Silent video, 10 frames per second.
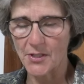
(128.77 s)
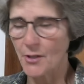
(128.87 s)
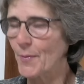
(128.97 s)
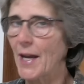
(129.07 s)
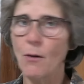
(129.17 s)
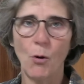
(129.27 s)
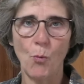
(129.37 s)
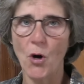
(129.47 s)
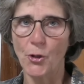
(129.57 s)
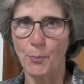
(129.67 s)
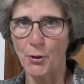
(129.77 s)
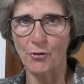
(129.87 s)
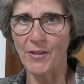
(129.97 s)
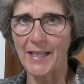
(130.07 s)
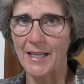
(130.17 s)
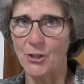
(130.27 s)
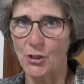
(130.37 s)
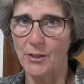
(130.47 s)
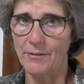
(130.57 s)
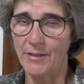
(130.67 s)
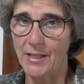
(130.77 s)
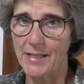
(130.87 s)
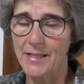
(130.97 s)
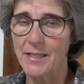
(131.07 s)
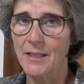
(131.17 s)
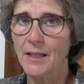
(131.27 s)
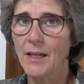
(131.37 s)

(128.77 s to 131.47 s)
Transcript: somehow a water purification device.